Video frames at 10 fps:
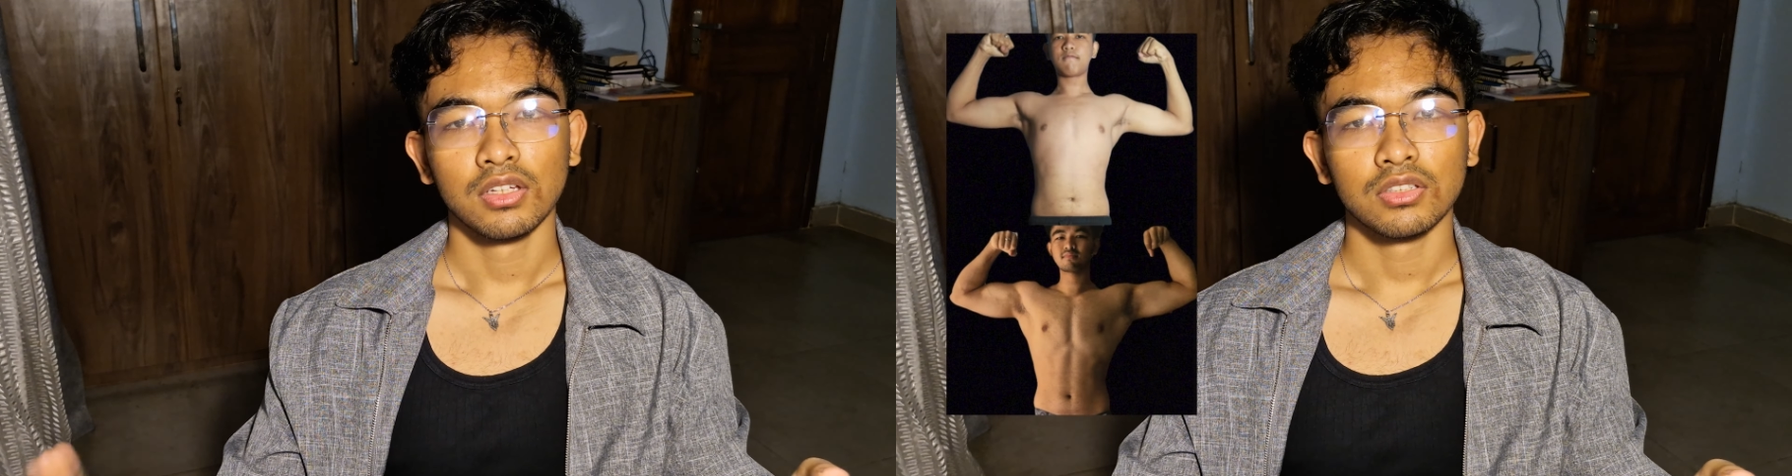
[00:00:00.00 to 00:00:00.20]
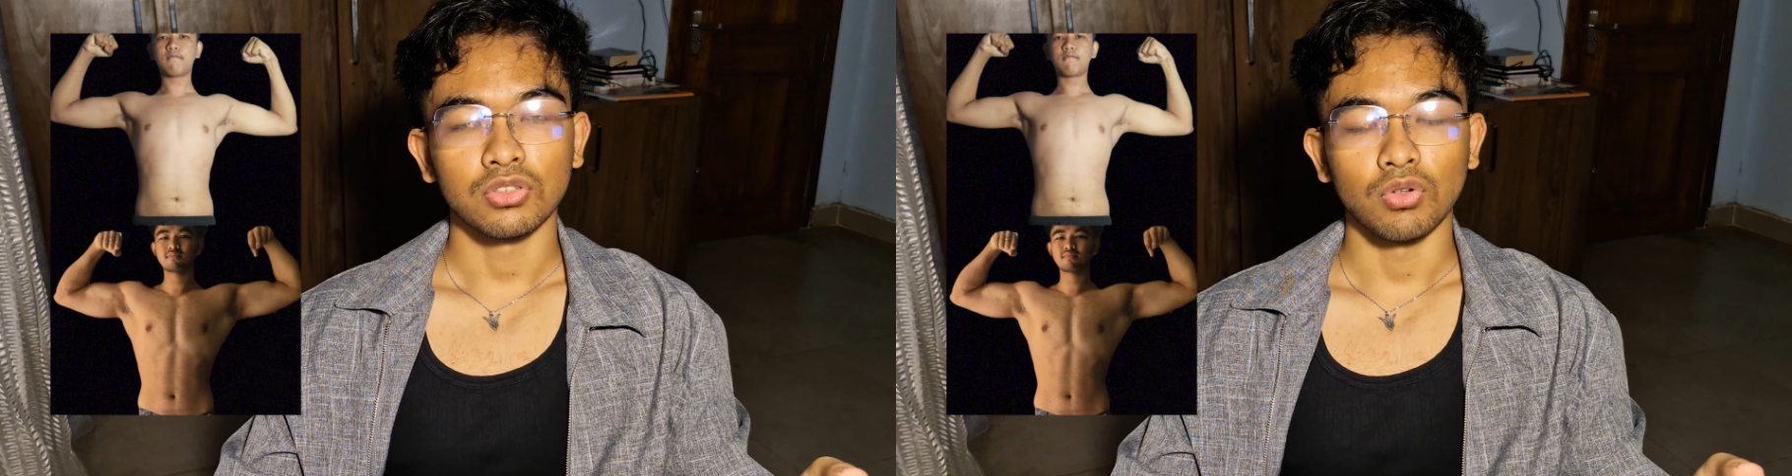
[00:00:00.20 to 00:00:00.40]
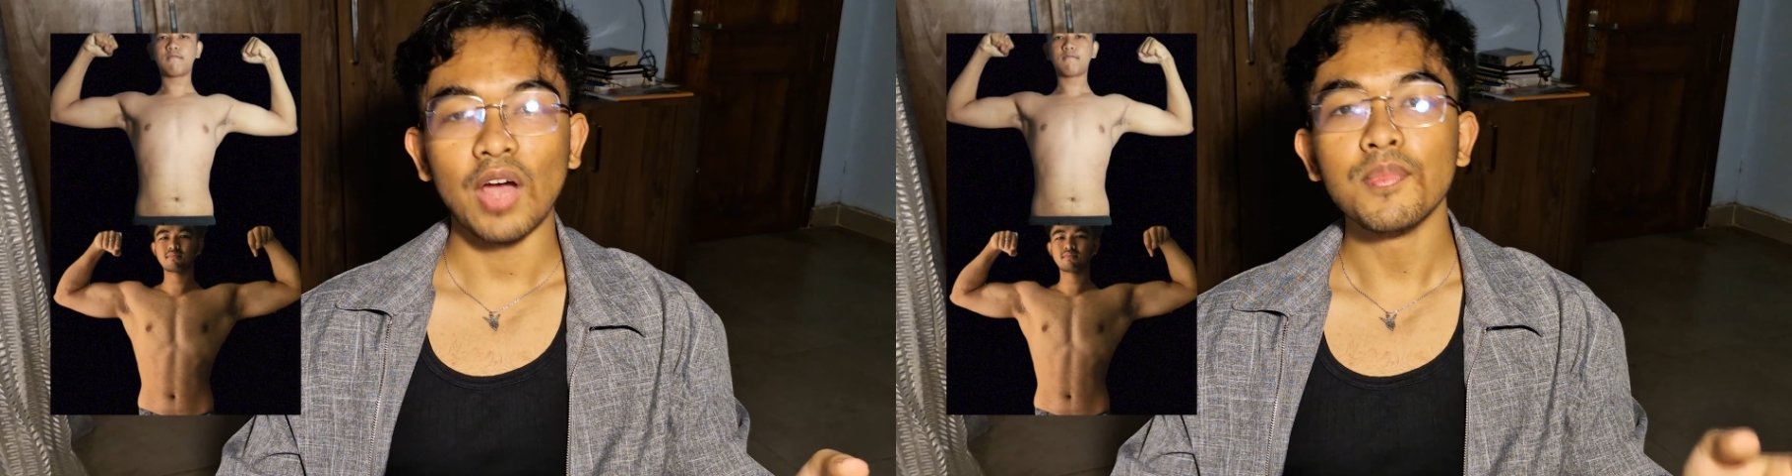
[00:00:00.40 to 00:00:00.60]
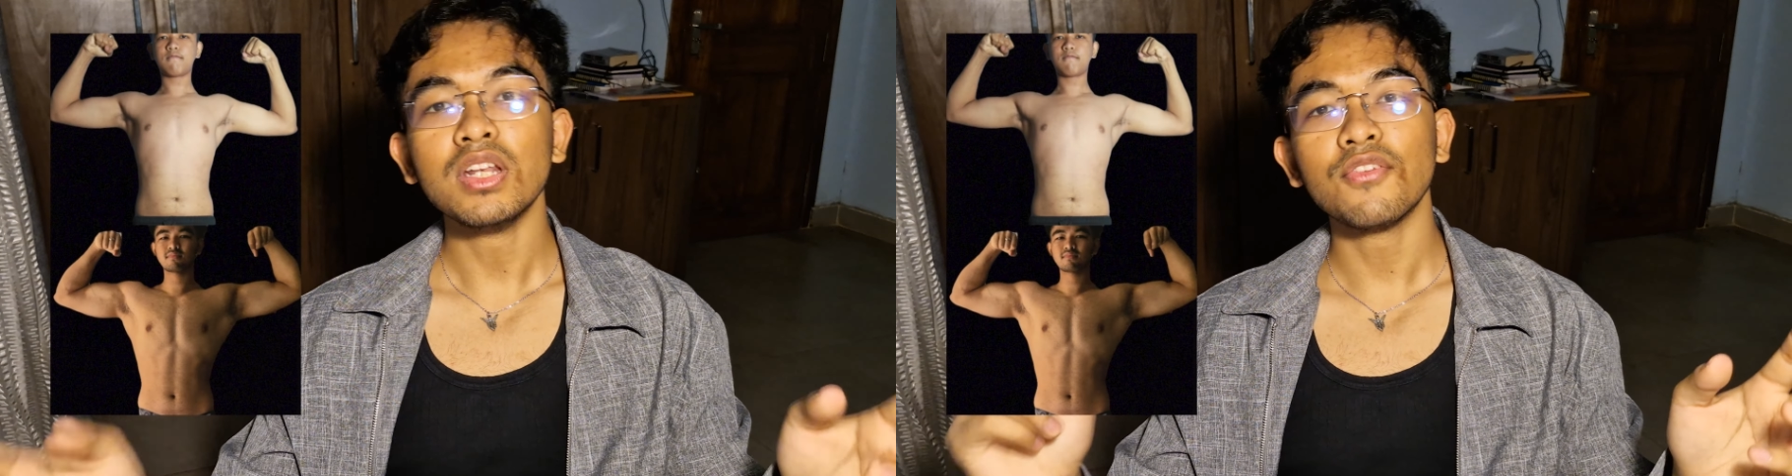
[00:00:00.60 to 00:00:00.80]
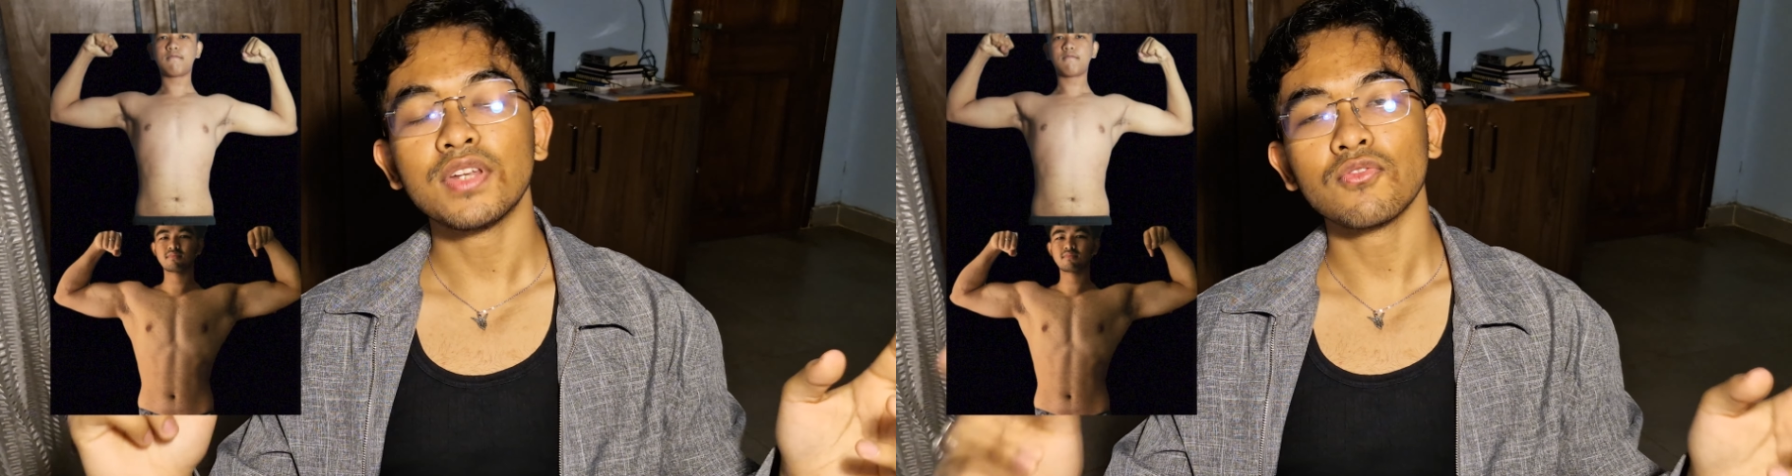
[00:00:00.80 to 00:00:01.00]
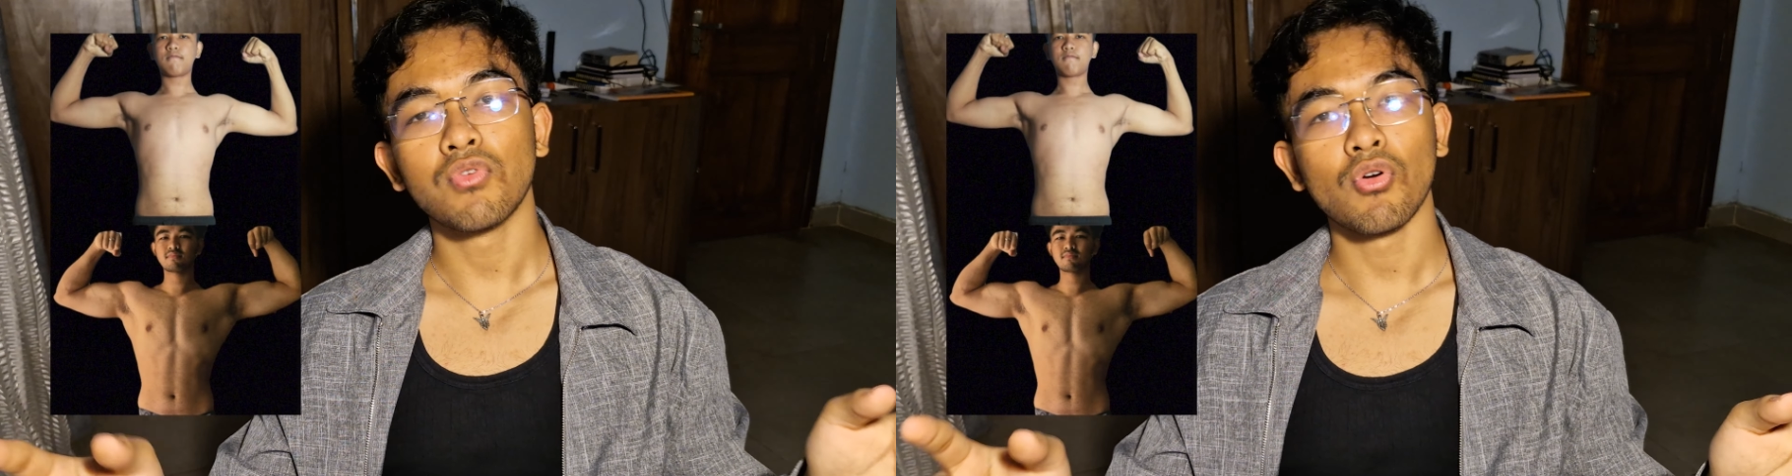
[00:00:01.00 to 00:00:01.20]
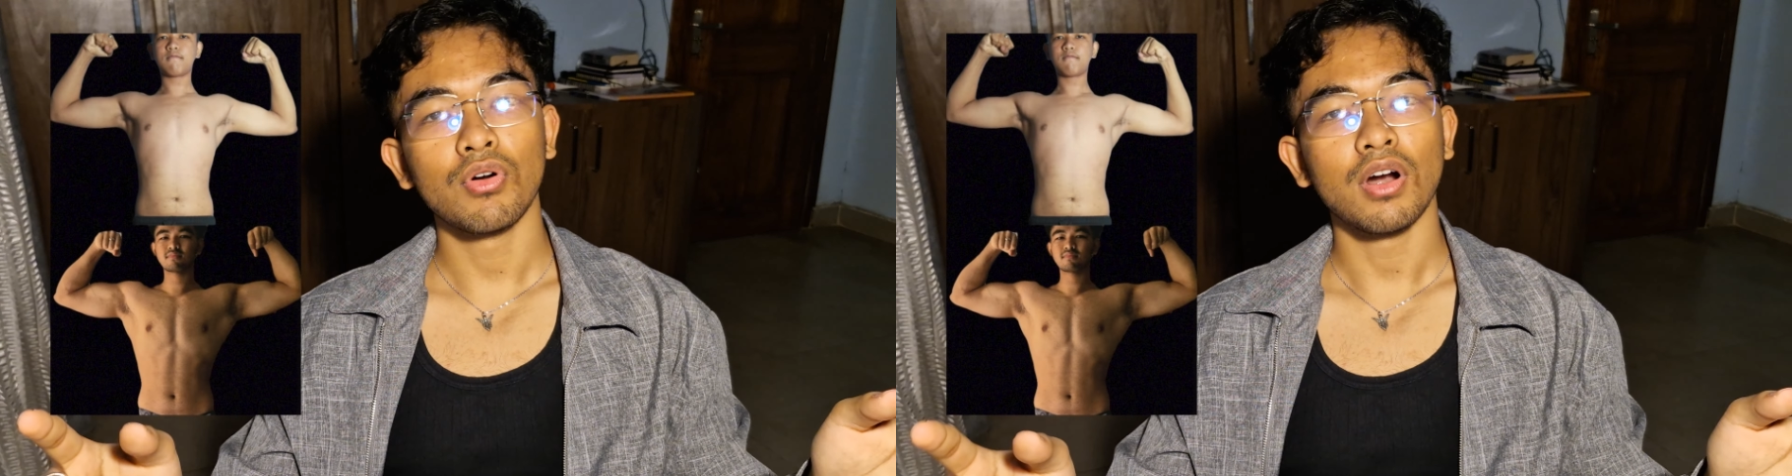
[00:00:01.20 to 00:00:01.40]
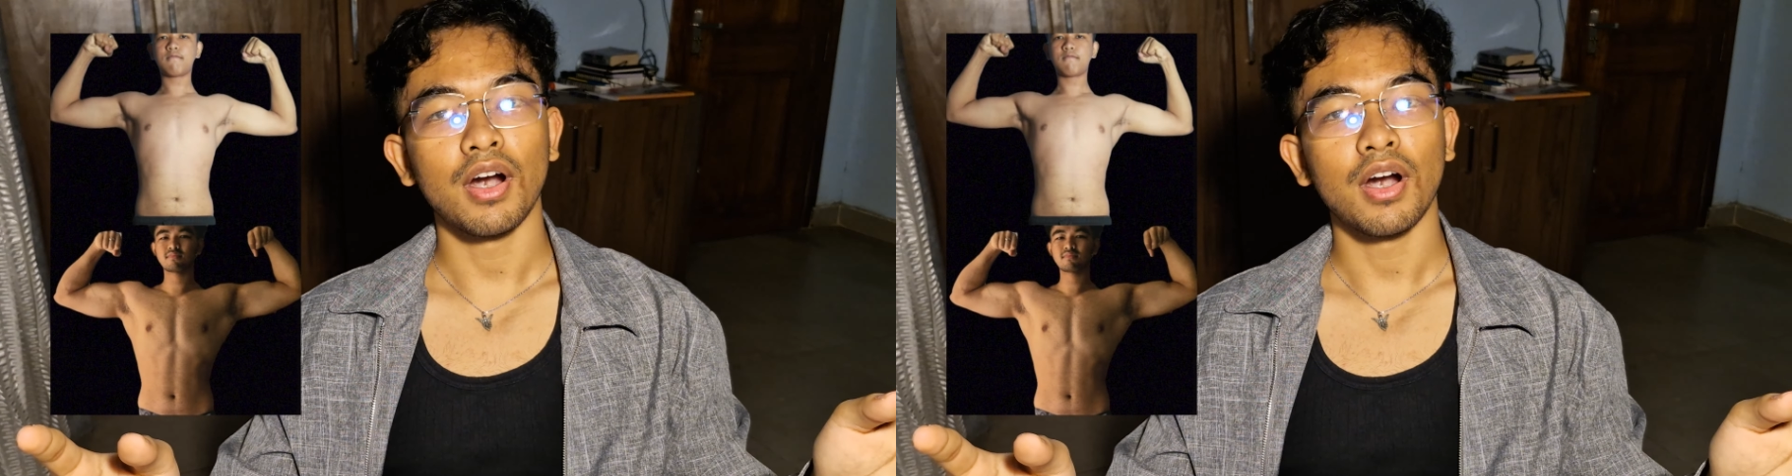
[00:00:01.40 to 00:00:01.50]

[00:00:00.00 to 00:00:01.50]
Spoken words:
So I've been lifting for